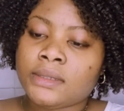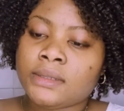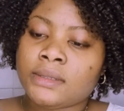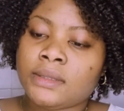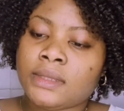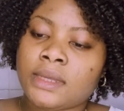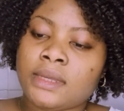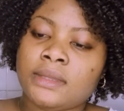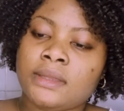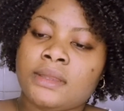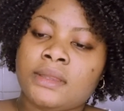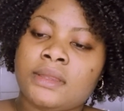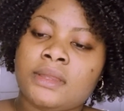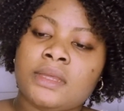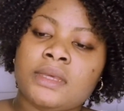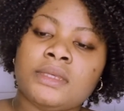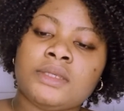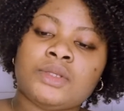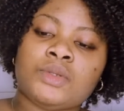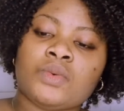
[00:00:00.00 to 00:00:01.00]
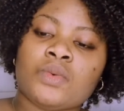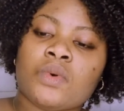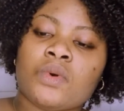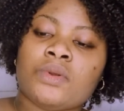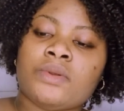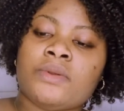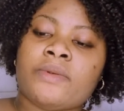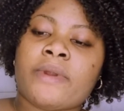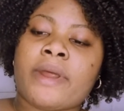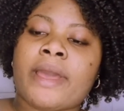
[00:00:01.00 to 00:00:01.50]
Then this
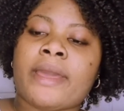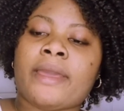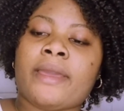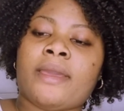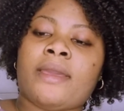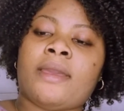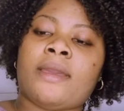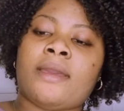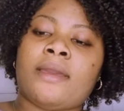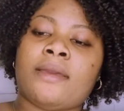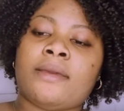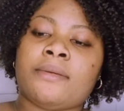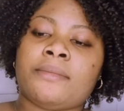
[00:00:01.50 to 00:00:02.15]
one right here,